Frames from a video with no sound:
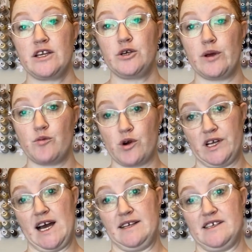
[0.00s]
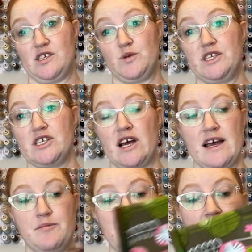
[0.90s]
doing more classes, which
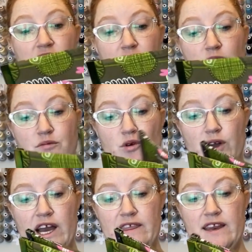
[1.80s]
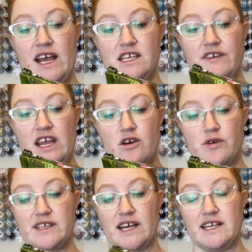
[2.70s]
I'm going to talk about more in the next video,
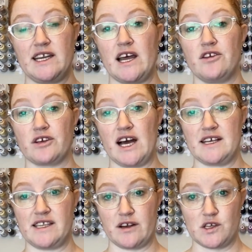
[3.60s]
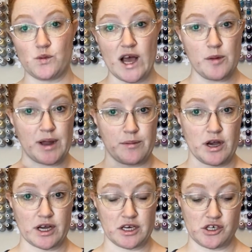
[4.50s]
because I did another class there as well, but I'm
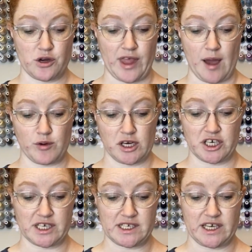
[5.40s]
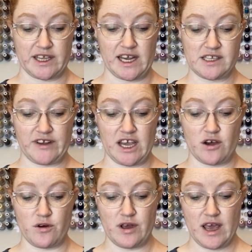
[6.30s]
not going to show that project until the next
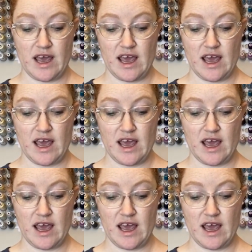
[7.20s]
video.